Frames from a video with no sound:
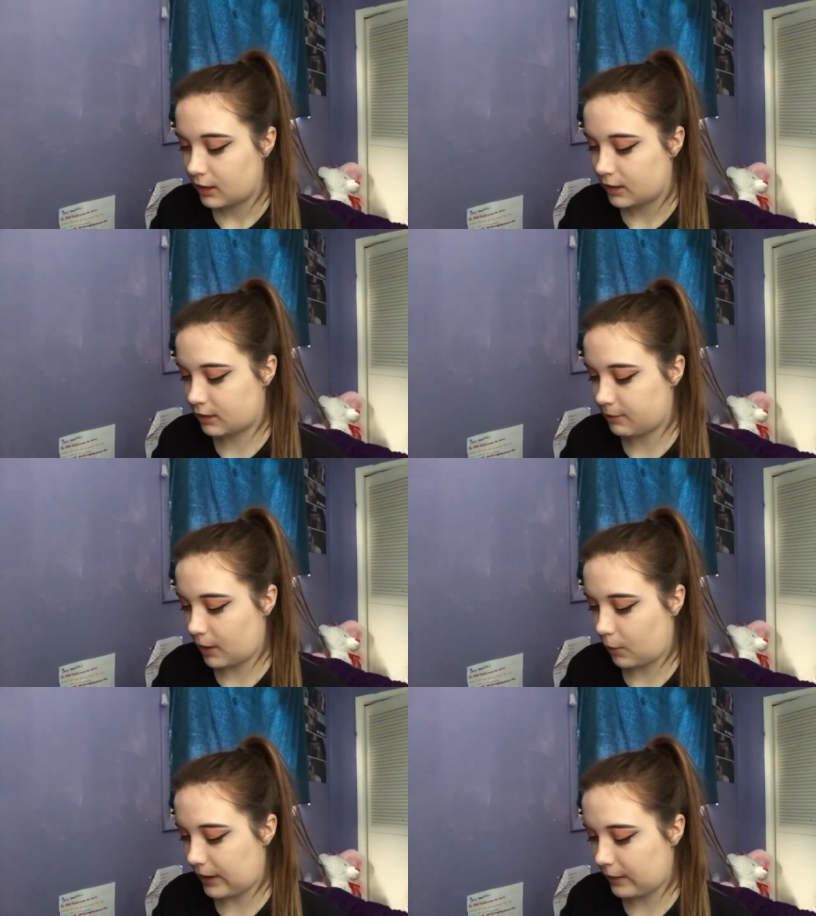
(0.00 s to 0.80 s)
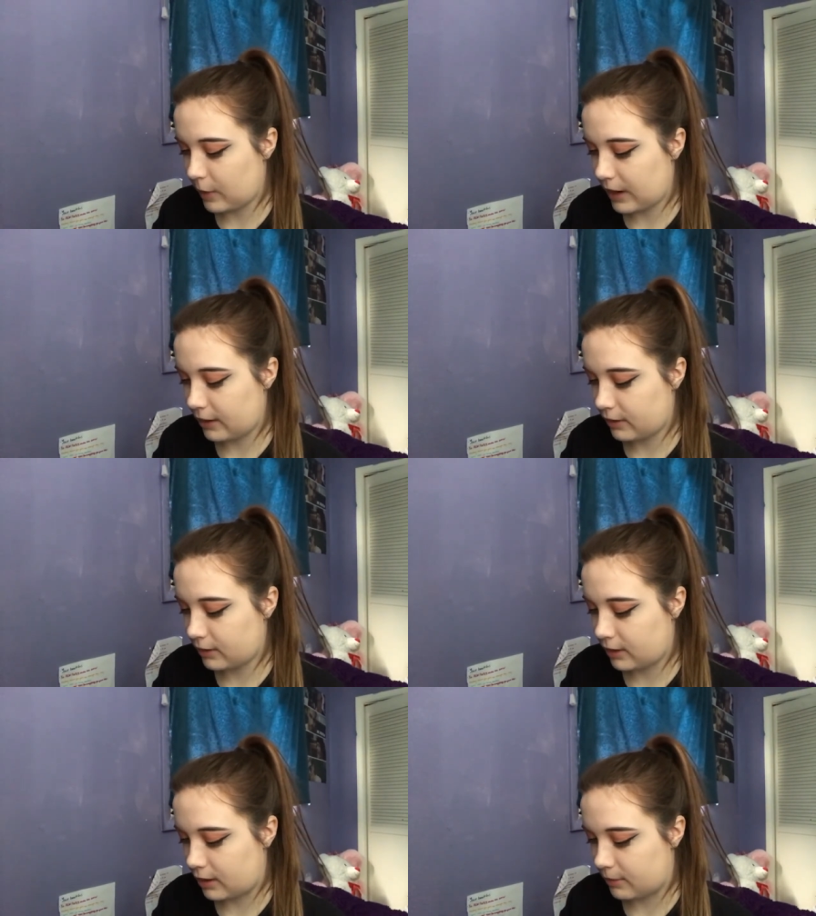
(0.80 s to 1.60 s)
This is by Wet n
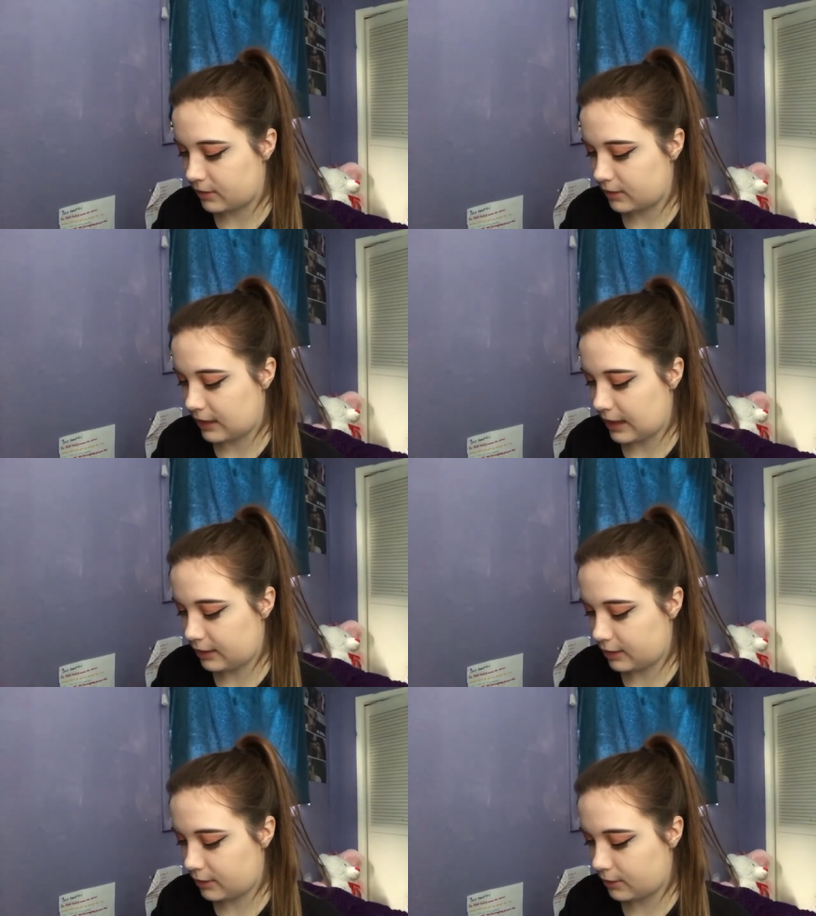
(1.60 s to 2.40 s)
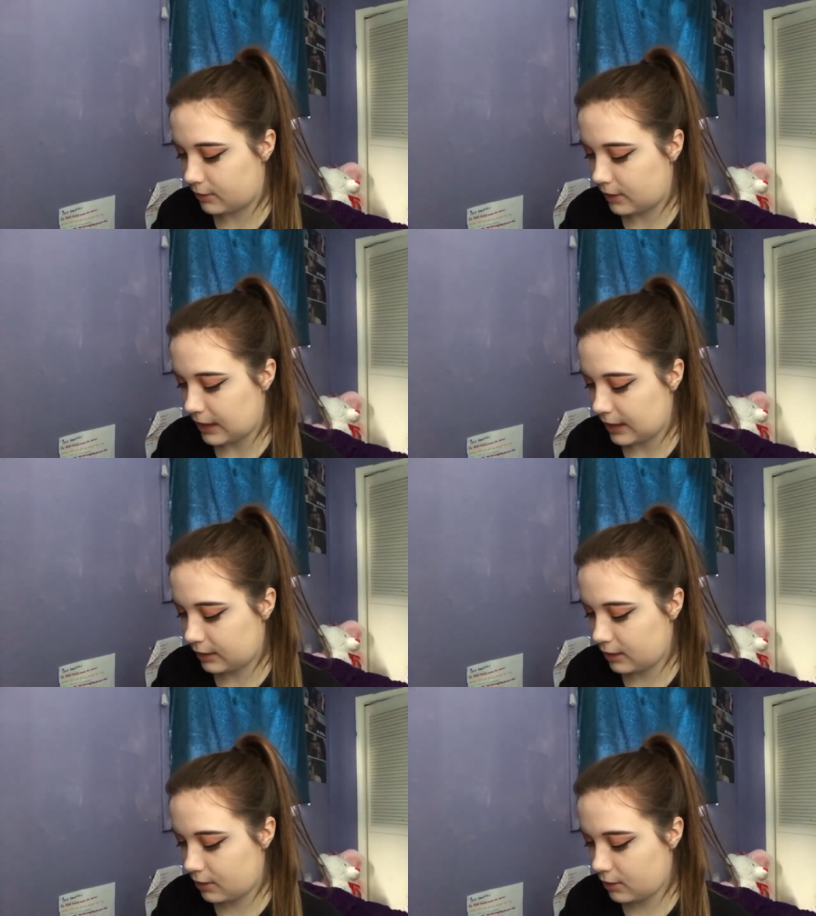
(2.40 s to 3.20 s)
Wild. Um, this is the Hello
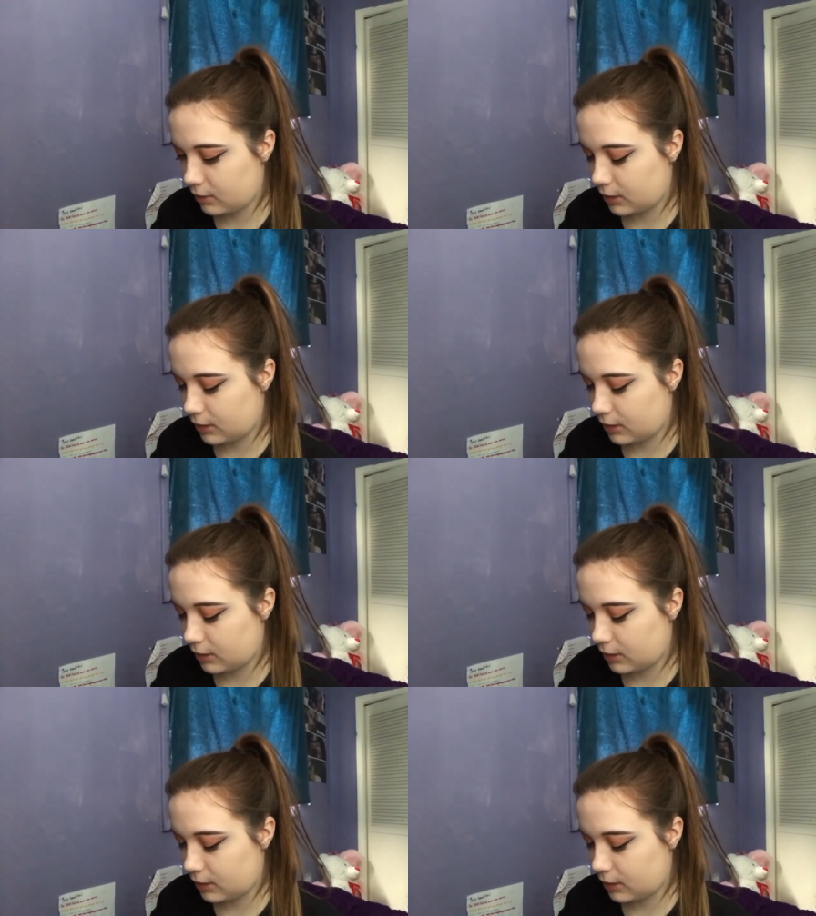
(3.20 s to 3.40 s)
Halo